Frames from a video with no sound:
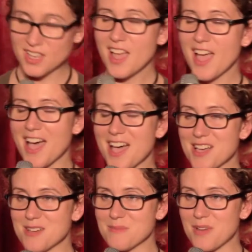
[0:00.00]

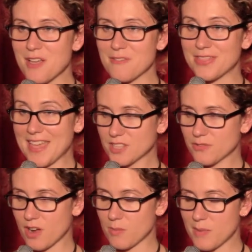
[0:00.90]
Thanks
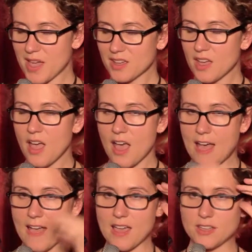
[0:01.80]
for coming back.
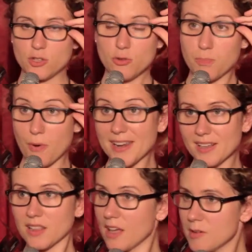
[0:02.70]
To
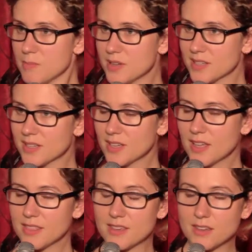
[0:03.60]
Bright Club,
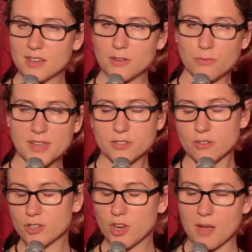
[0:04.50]
the
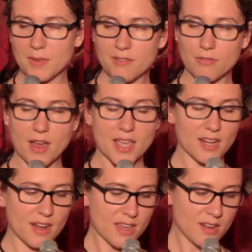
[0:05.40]
research comedy
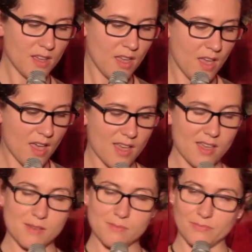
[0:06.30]
variety night.
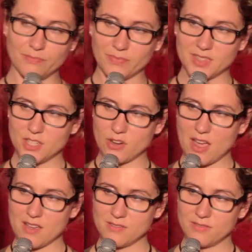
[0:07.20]
Did you
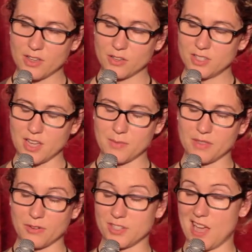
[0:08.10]
have a good time in
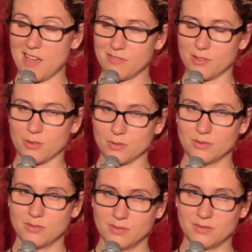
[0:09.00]
the first half, though?
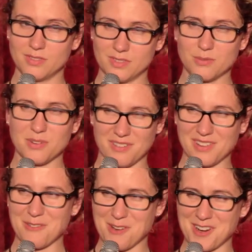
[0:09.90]
That's what I
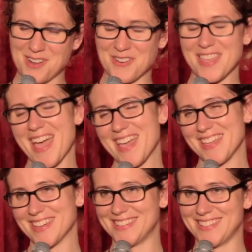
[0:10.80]
really want to know. Yeah,
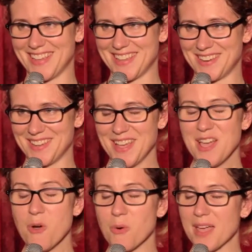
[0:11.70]
you did.
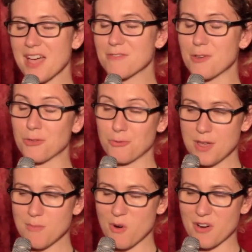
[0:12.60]
Well, we have
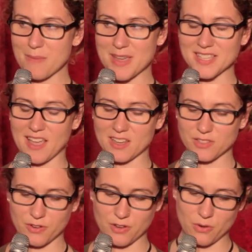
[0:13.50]
3 more amazing
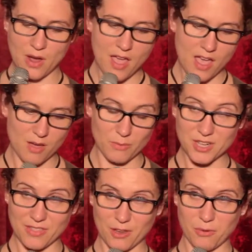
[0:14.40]
acts for you,
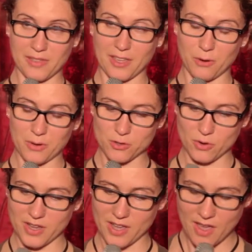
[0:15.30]
which I think you're really going to
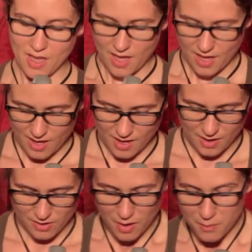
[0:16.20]
enjoy.
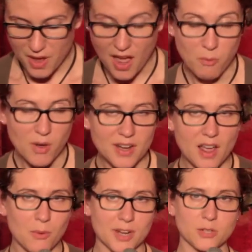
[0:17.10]
But I
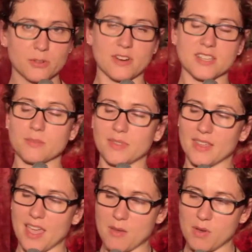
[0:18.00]
wanted to address something
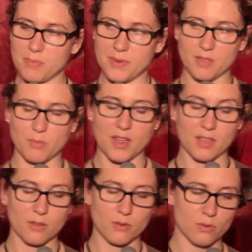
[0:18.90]
that came up in the
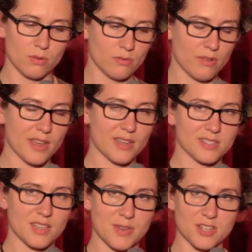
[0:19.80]
break, though, right?
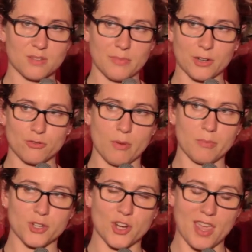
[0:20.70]
Because I mentioned my
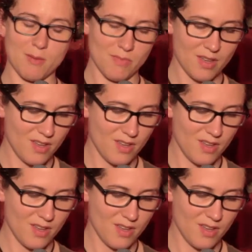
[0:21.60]
Trump shame.